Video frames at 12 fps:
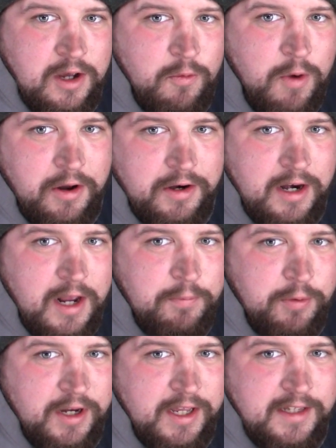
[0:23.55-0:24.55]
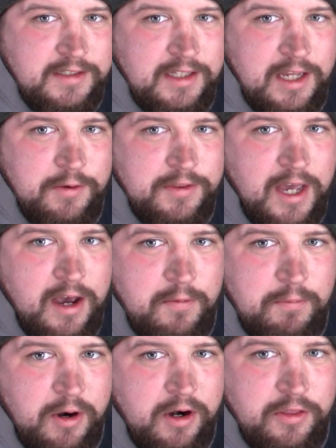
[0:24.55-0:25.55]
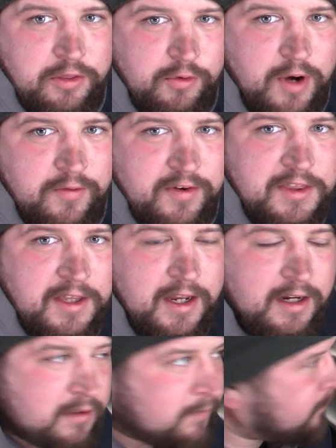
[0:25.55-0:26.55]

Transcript: weld it up pretty easily without burning through everything.